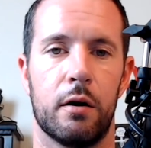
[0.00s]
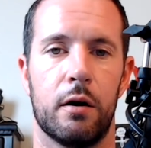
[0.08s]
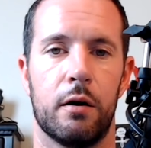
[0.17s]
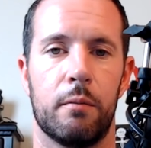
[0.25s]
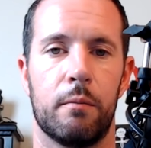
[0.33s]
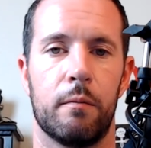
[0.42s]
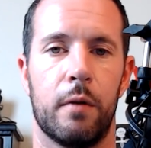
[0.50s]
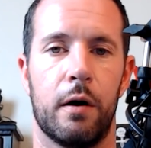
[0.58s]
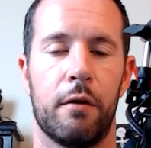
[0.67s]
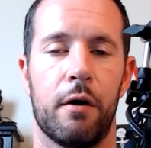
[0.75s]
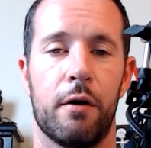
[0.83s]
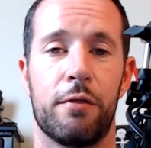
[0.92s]

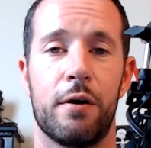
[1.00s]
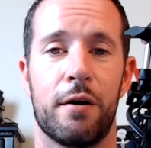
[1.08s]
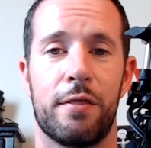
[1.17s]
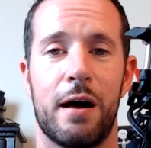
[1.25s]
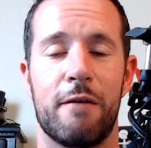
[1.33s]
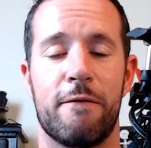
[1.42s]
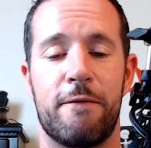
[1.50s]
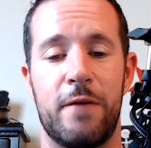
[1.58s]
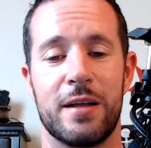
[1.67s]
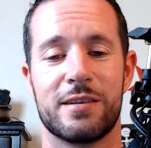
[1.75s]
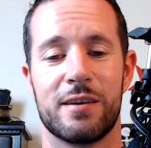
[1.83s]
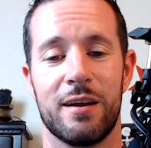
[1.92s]
I think that
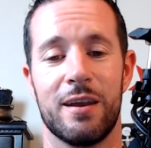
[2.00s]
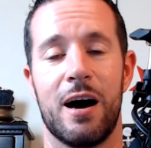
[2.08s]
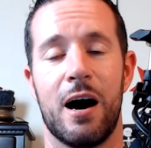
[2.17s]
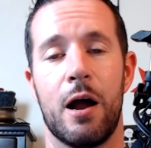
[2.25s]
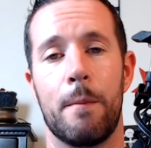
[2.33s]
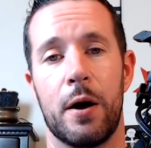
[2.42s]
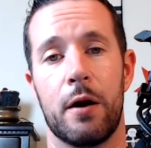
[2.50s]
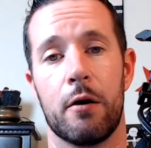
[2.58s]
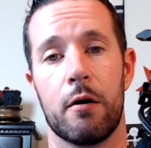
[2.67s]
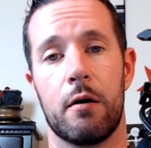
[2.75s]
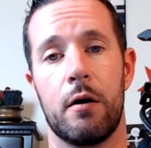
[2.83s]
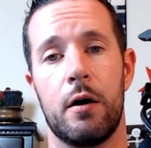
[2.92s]
fits a lot
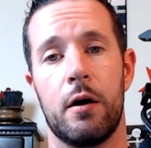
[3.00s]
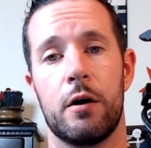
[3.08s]
better.